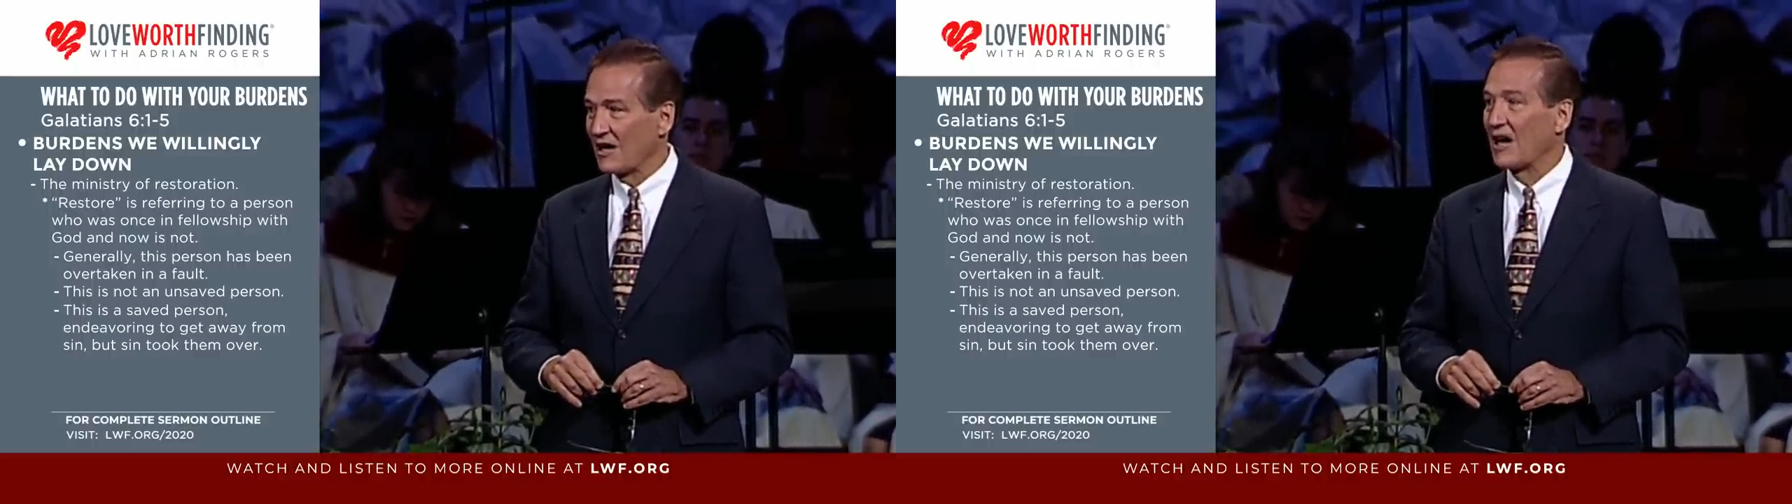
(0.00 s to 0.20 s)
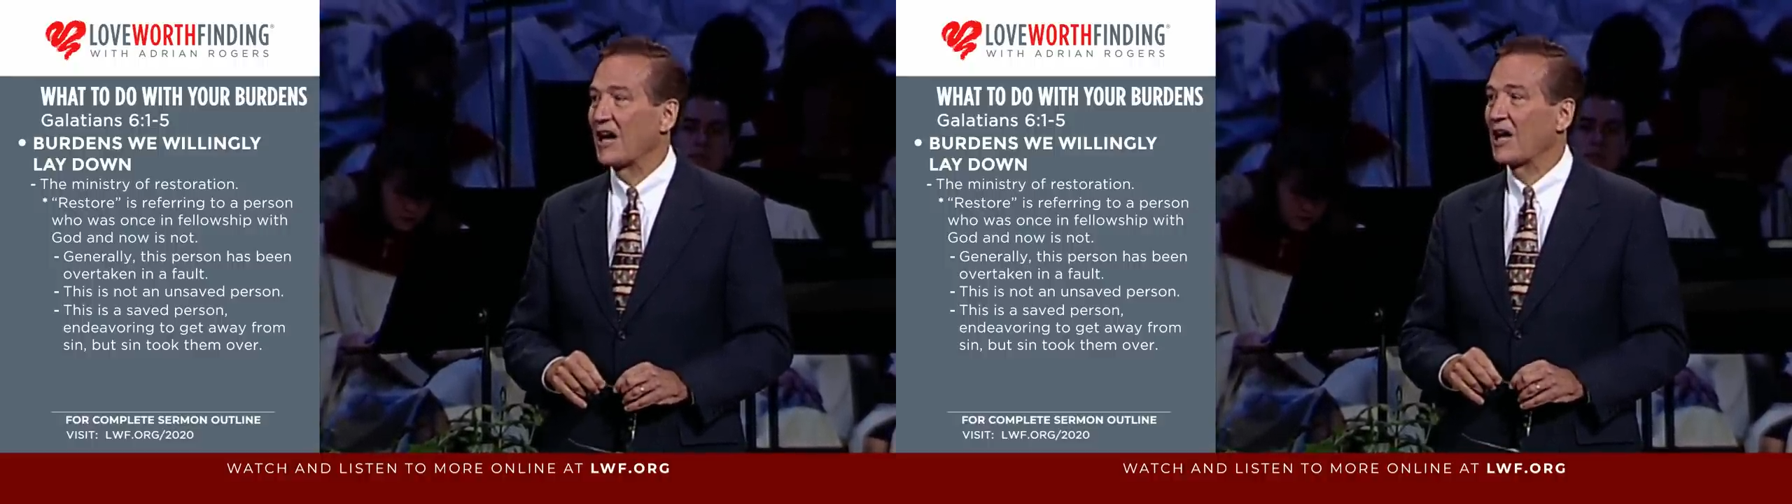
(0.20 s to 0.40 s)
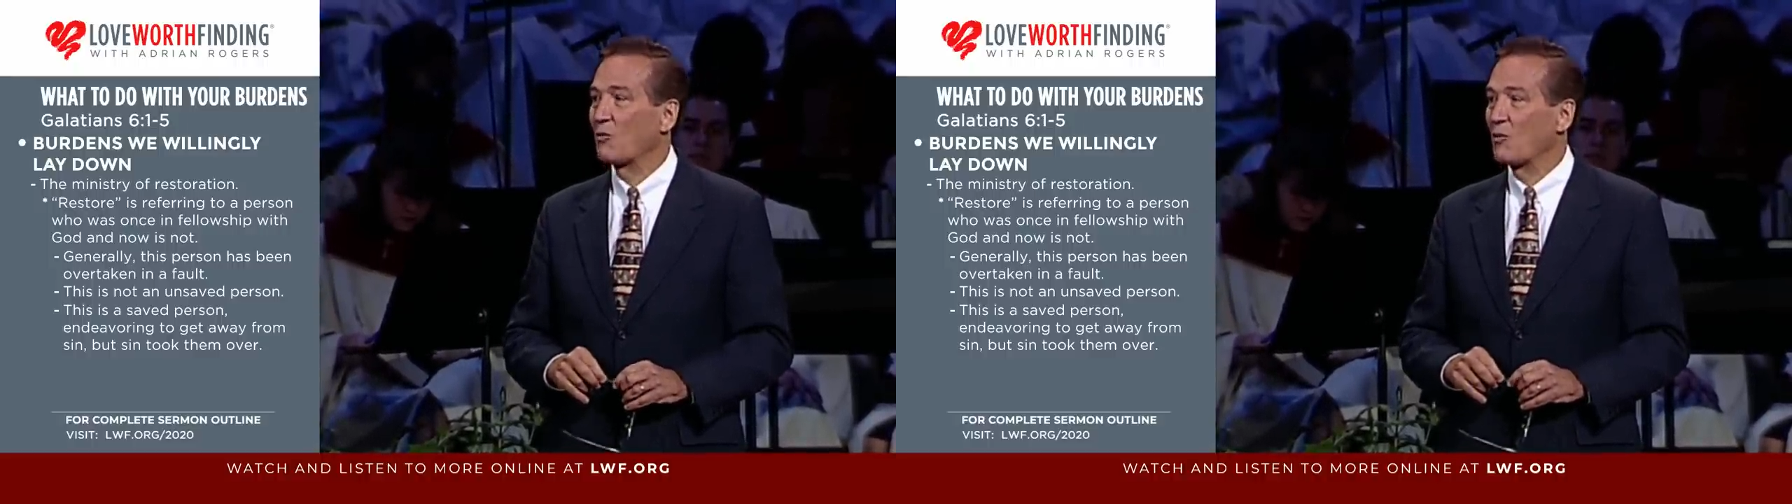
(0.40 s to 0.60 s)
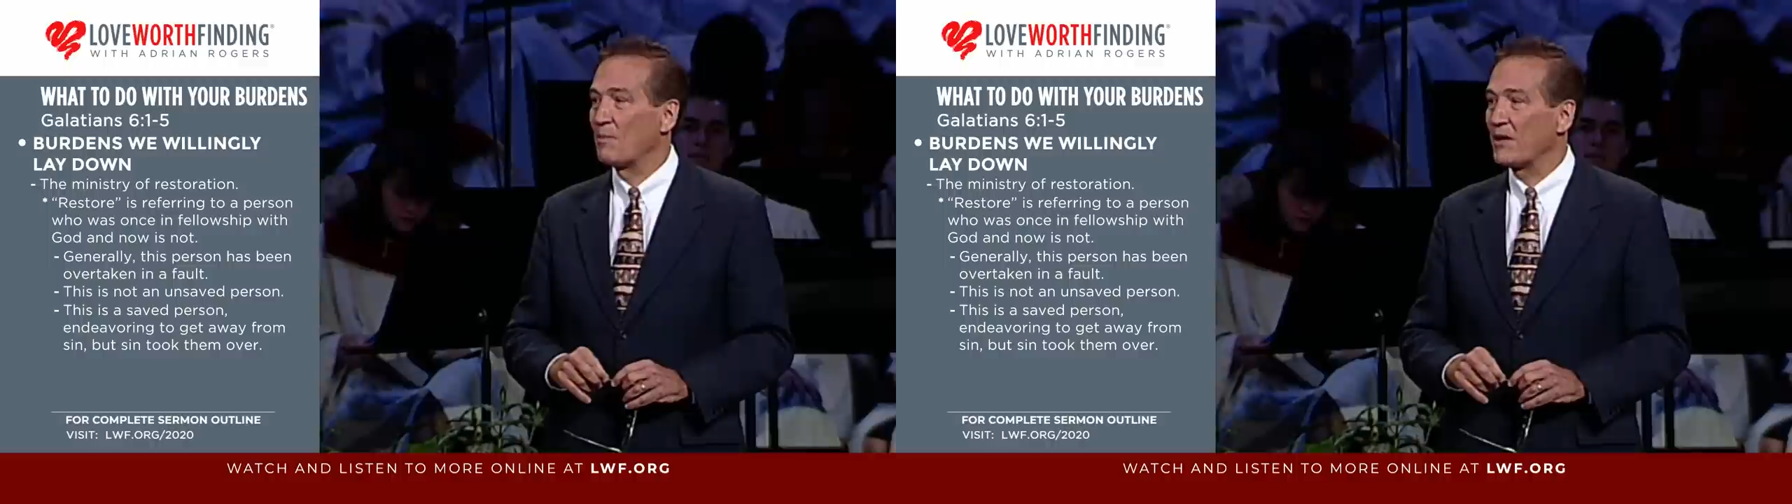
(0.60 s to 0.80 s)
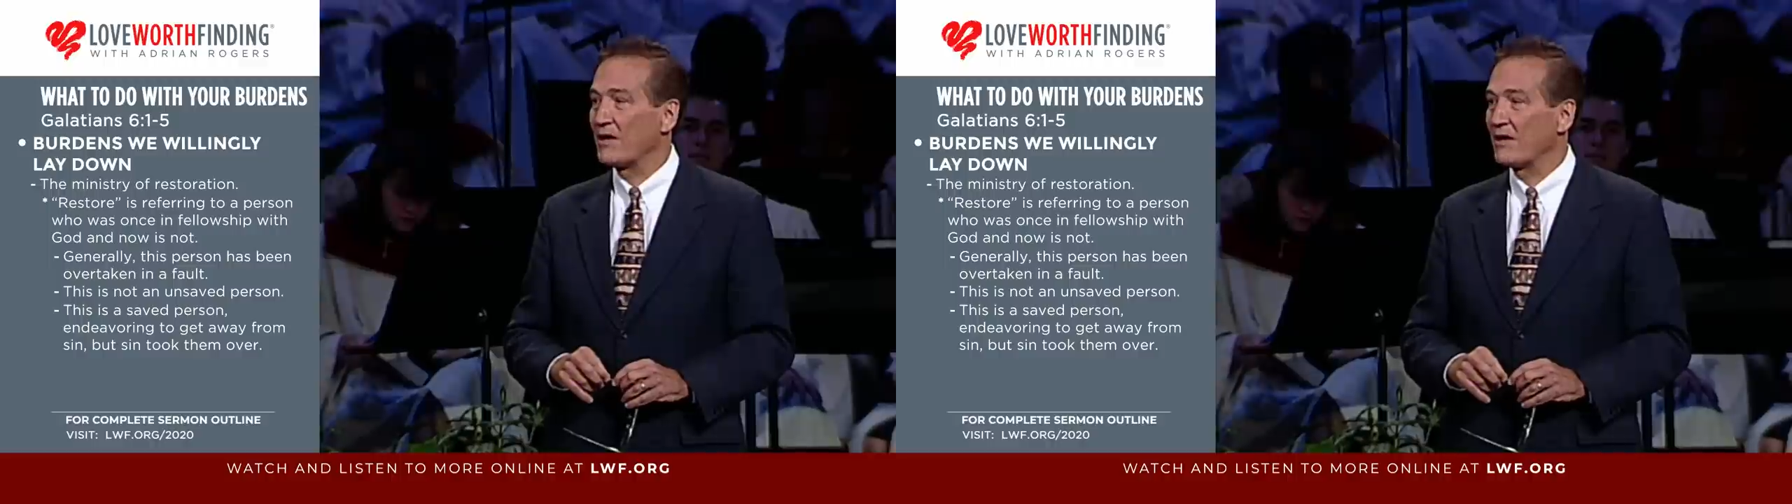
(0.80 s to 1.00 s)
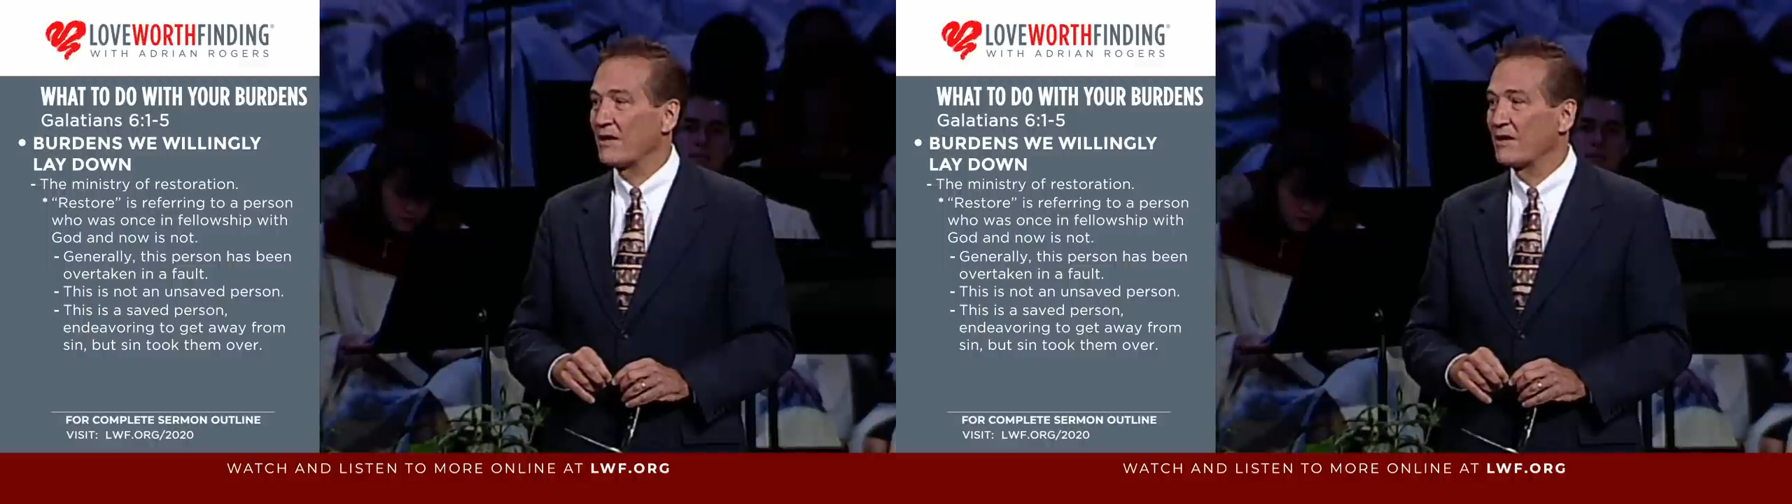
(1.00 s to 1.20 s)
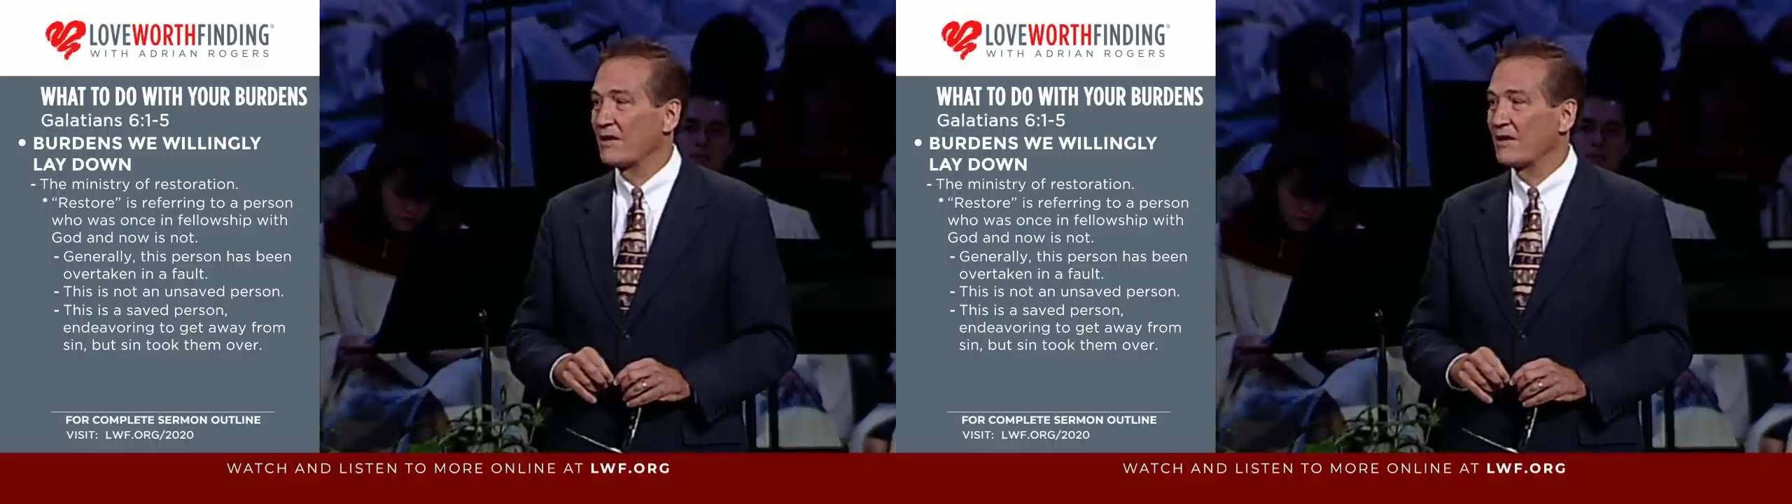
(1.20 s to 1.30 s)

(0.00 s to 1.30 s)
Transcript: I will be